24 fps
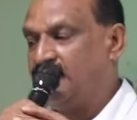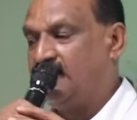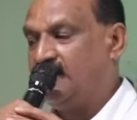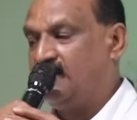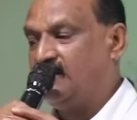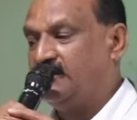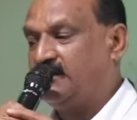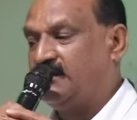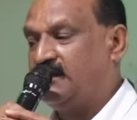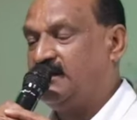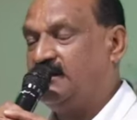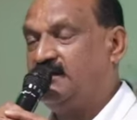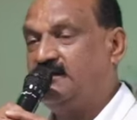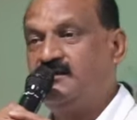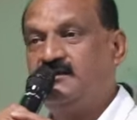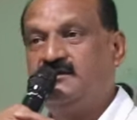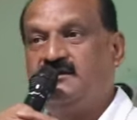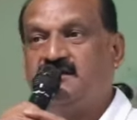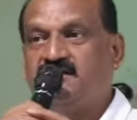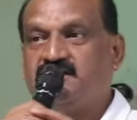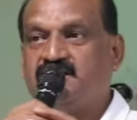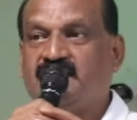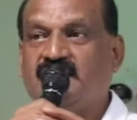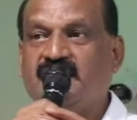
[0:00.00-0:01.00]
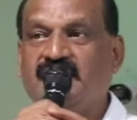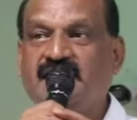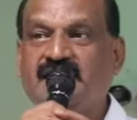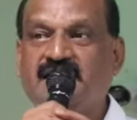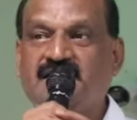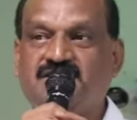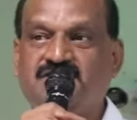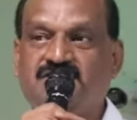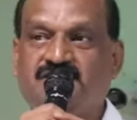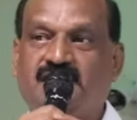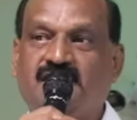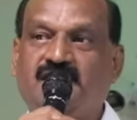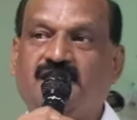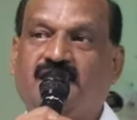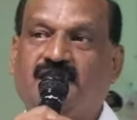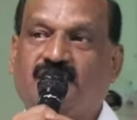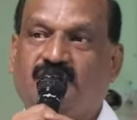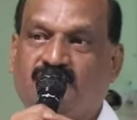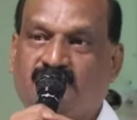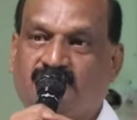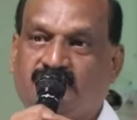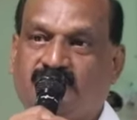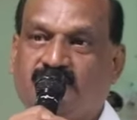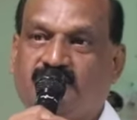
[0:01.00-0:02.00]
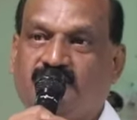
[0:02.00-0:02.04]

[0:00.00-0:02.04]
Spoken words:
Okay, and that's the latest trend now.